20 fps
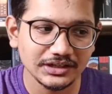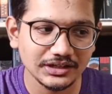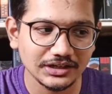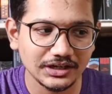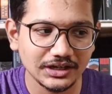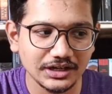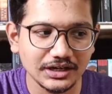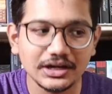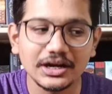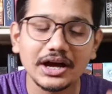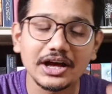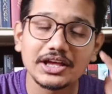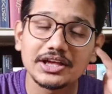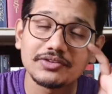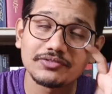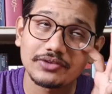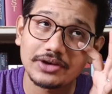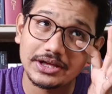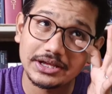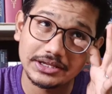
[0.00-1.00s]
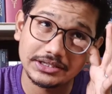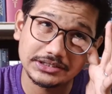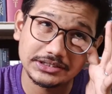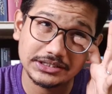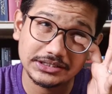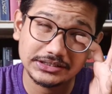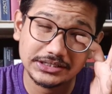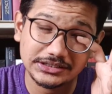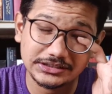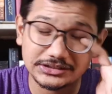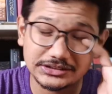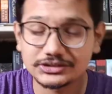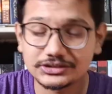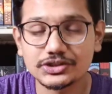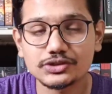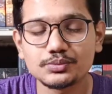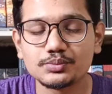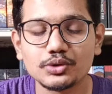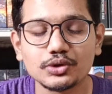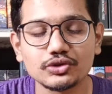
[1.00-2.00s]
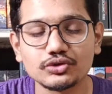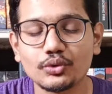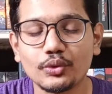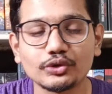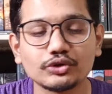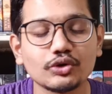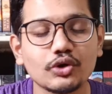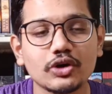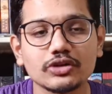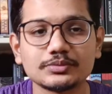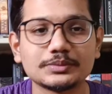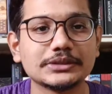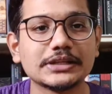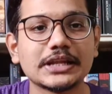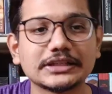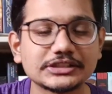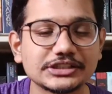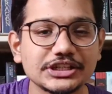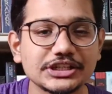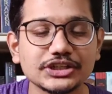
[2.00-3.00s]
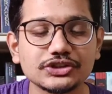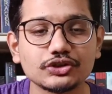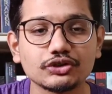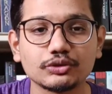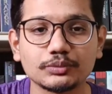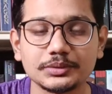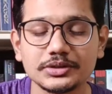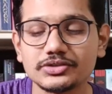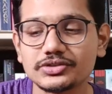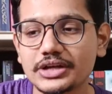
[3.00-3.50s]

Uh, if I think that this book is going to cost me like three hundred rupees,